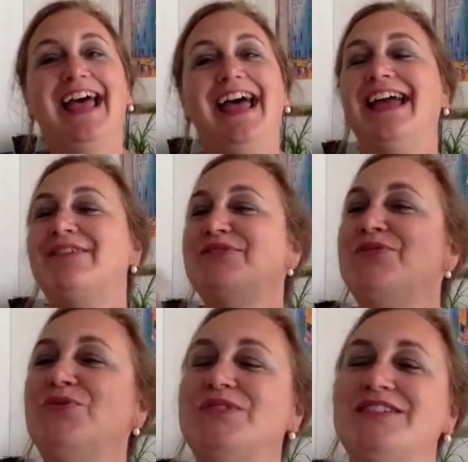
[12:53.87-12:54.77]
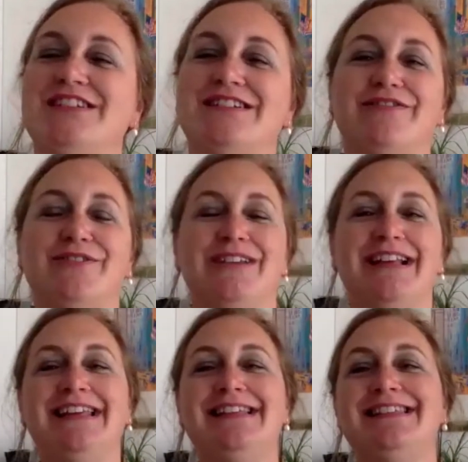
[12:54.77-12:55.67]
he was always cheerful, and
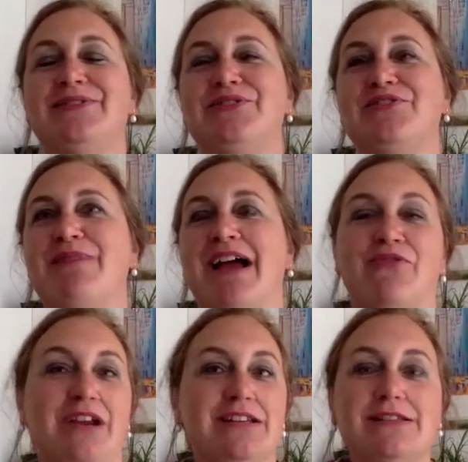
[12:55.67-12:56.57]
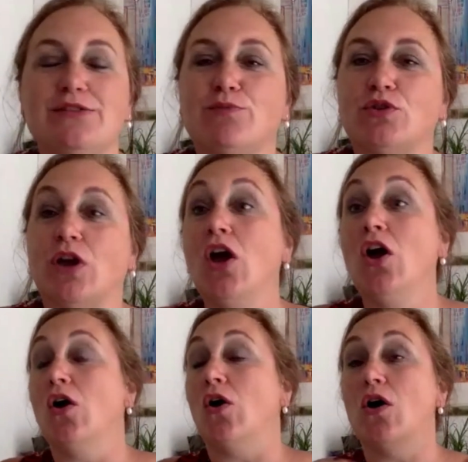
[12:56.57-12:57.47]
he's sort of my greatest support.
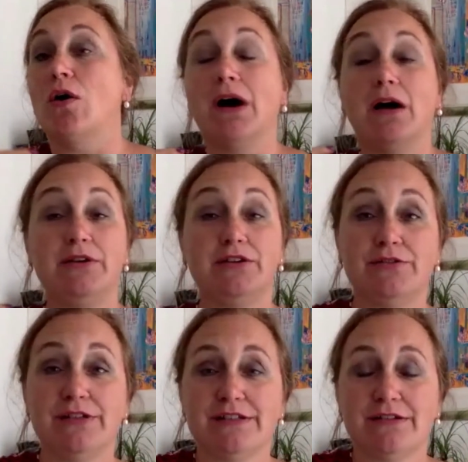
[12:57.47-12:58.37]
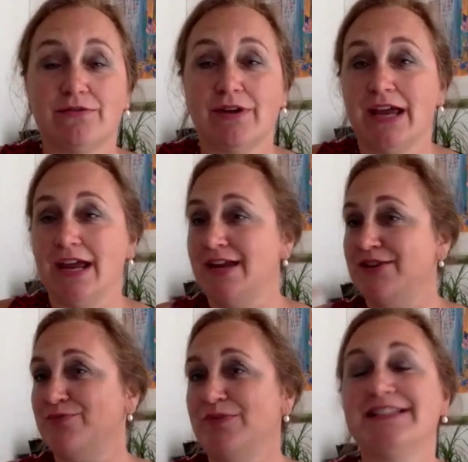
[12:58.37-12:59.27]
Oh, Mom, you're doing so great.
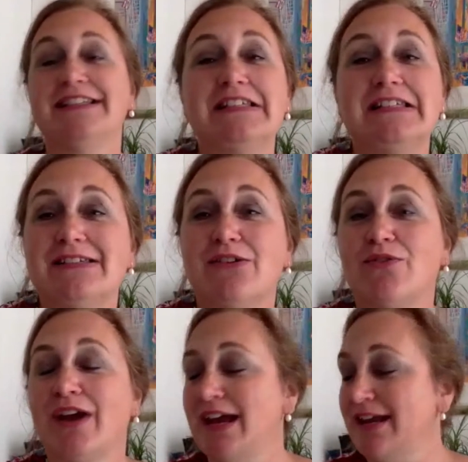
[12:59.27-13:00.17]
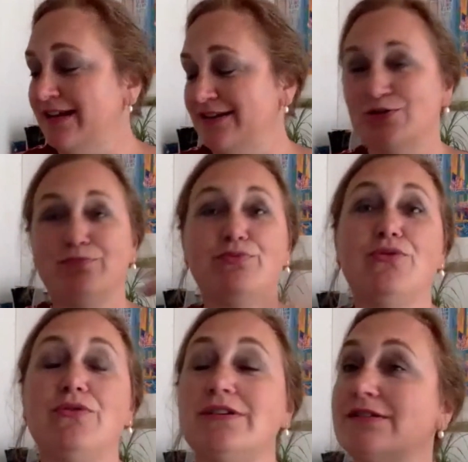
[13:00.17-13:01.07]
Your business is so great, and your
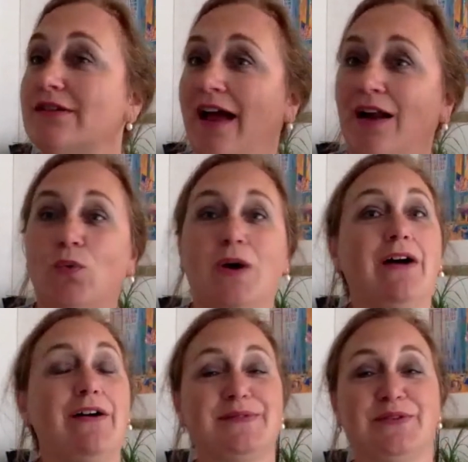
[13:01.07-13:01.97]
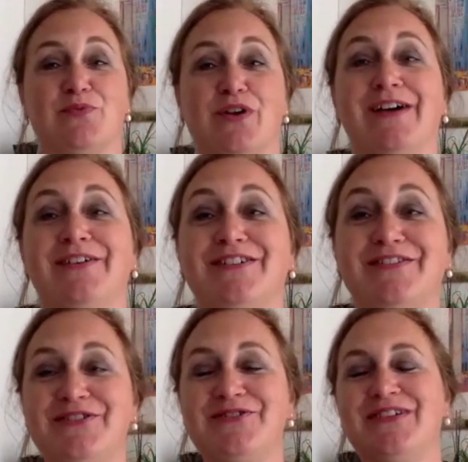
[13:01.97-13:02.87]
books, and wow, I'm so proud
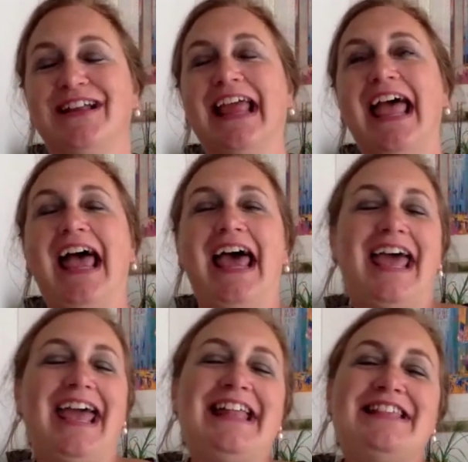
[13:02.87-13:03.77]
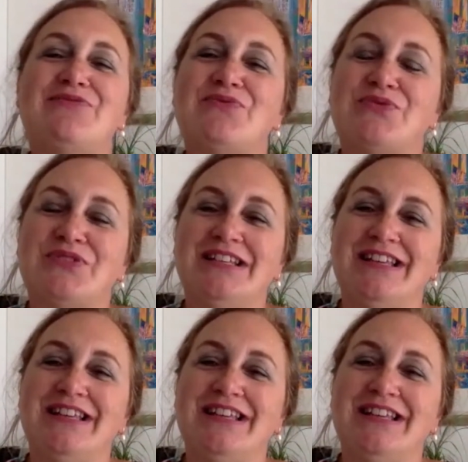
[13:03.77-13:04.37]
of you. And it's really